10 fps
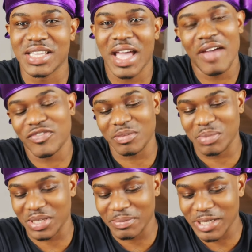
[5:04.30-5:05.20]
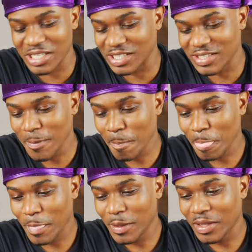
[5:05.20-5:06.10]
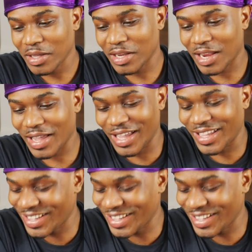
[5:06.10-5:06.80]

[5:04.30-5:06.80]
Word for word: it have to be because like